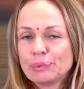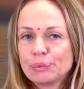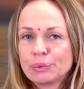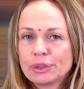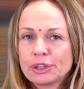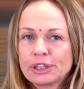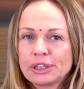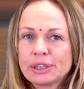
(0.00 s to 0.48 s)
the
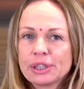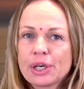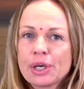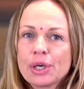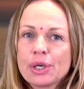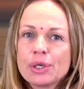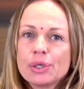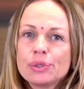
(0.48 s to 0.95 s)
world,
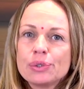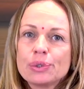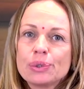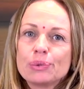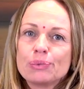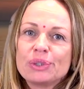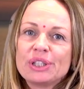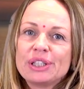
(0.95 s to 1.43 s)

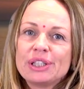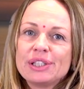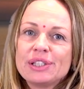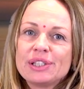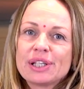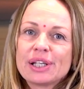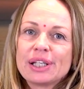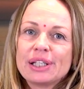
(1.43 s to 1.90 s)
so we
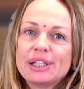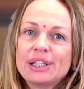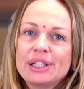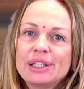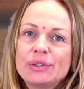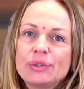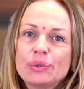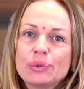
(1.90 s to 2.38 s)

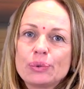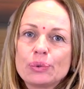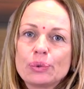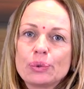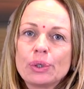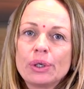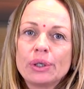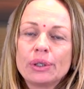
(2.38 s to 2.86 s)
decided
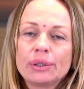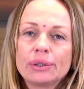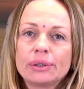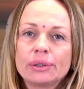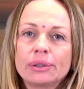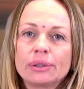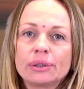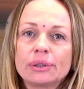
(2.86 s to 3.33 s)
to
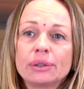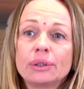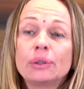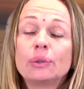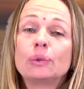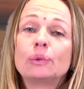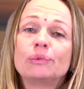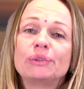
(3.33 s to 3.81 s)

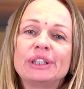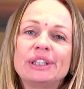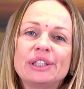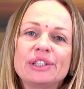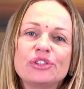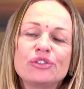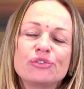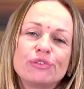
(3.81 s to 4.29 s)
go with
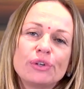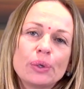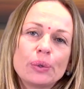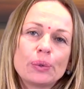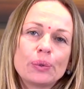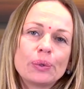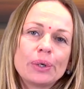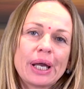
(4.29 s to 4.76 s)
this
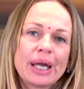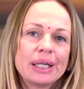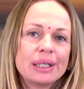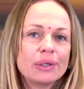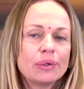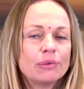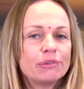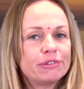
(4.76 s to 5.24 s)
flow
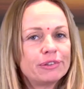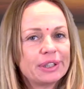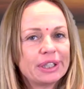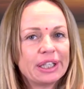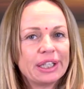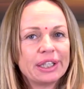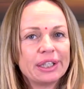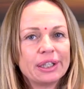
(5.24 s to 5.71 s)
and
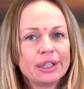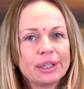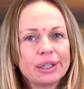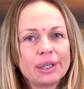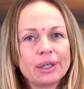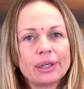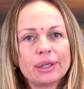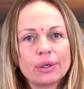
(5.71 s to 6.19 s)
offering
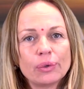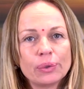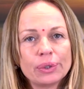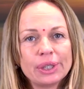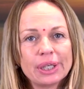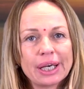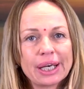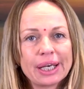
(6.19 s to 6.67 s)

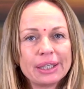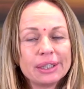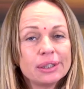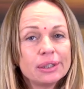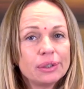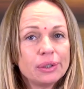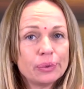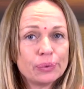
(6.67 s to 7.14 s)

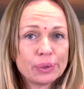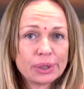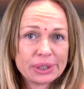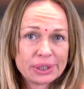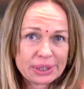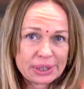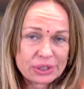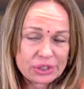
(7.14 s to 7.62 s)
online yoga
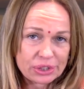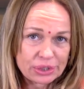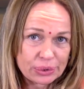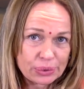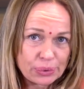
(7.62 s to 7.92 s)
teacher